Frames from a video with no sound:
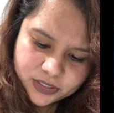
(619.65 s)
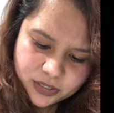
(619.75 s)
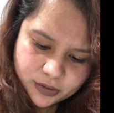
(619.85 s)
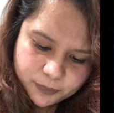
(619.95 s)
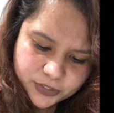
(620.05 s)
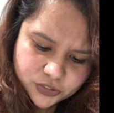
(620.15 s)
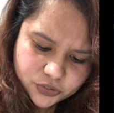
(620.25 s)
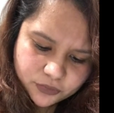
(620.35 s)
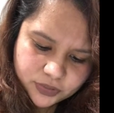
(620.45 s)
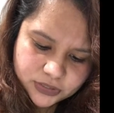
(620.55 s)
And I'm not
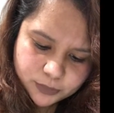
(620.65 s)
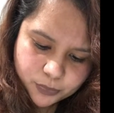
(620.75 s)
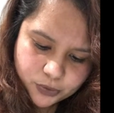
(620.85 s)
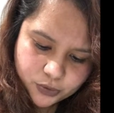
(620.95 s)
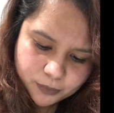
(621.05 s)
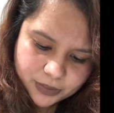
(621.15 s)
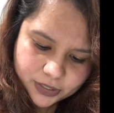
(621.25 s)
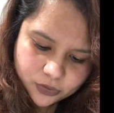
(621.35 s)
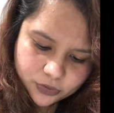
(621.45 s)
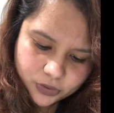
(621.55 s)
sure if it's
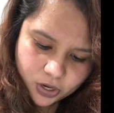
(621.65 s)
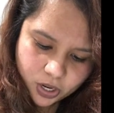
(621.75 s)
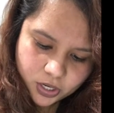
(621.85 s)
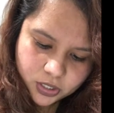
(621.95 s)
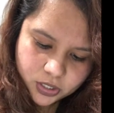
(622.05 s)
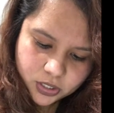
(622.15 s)
permanent or not.